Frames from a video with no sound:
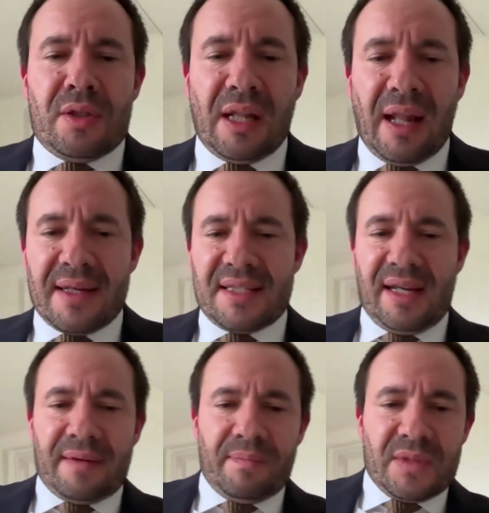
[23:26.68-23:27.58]
The last
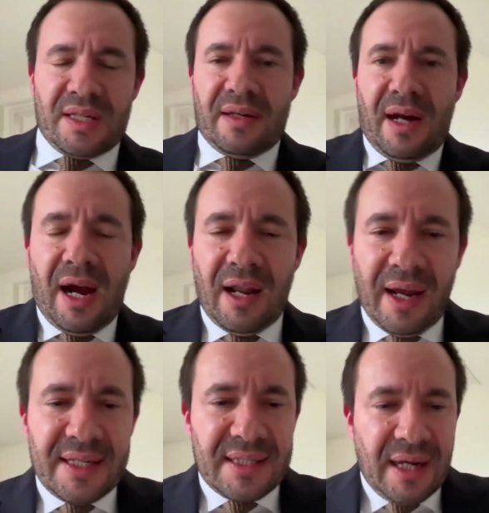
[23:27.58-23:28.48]
thing to
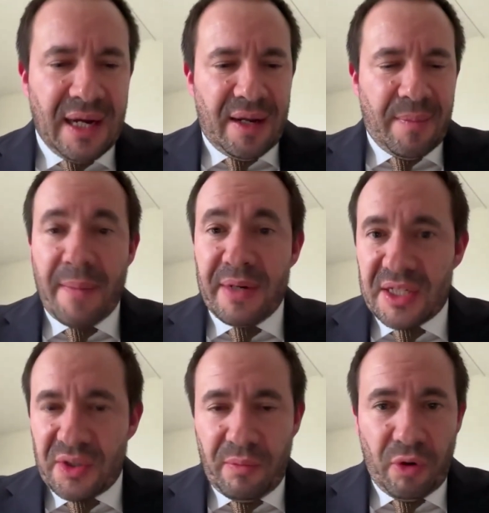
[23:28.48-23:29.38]
highlight, and I'm happy to
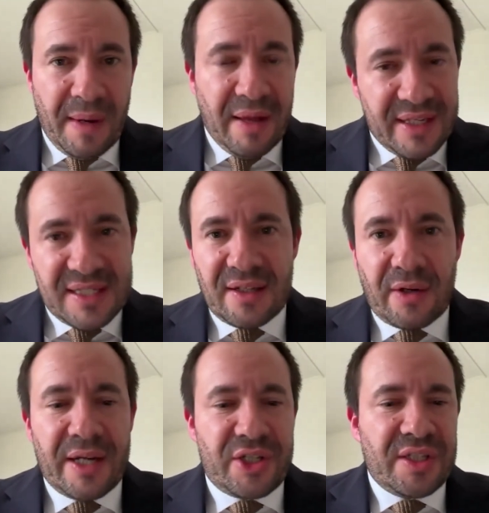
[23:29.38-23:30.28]
talk more about this in the
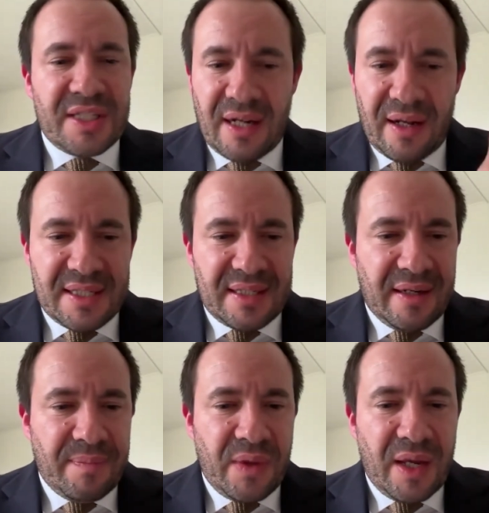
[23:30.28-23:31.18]
questions and
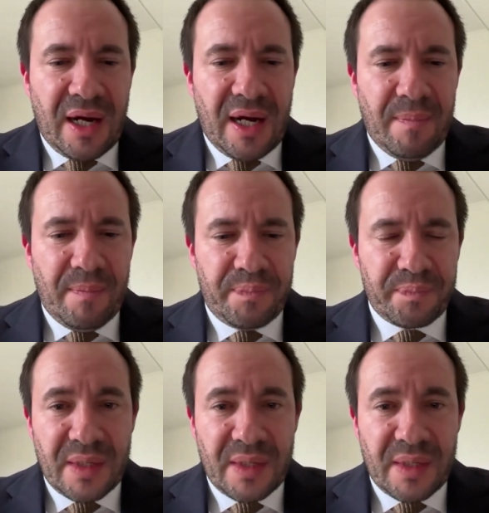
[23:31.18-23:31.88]
answer um,